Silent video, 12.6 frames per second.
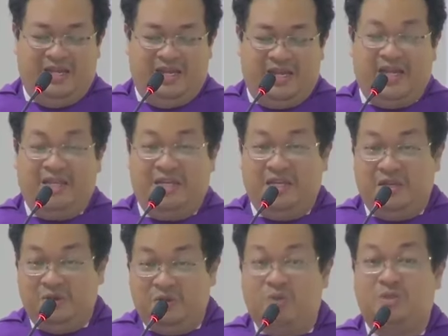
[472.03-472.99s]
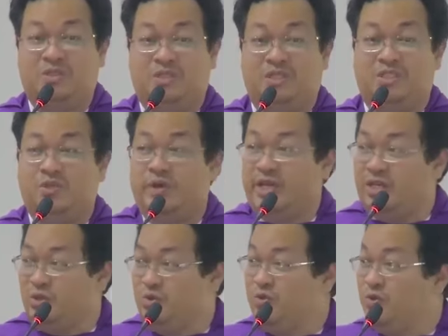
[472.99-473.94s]
and he knows he is
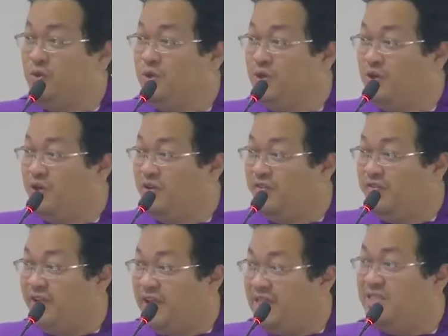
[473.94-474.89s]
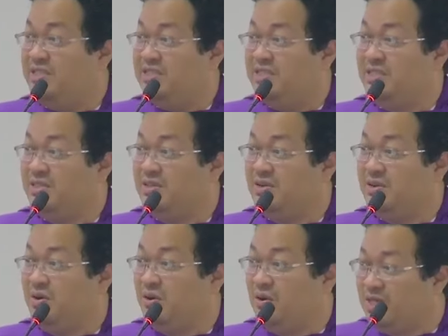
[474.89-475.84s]
going to face
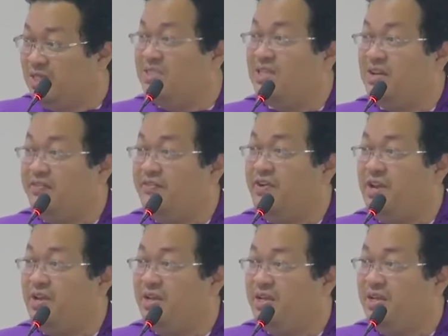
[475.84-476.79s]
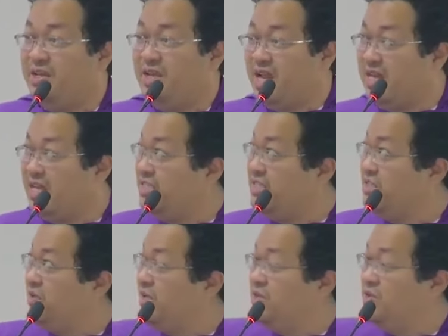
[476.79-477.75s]
all the suffering. And he is
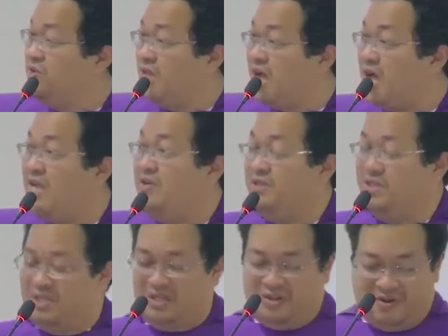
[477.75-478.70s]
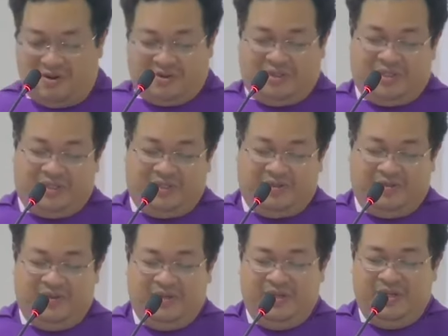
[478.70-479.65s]
going to die on the
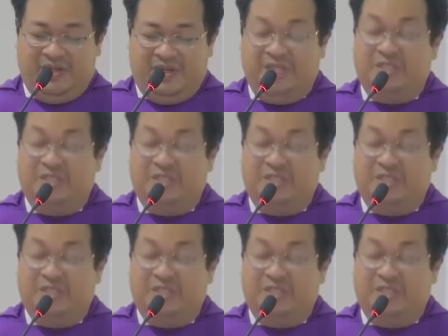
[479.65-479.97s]
cross. He